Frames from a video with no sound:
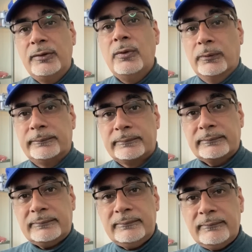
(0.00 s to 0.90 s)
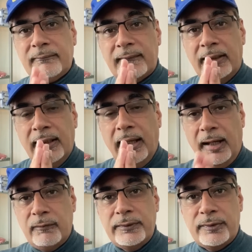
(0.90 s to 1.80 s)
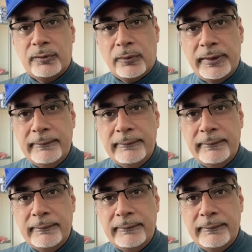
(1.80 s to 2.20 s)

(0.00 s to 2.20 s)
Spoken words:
you. I wrote a story.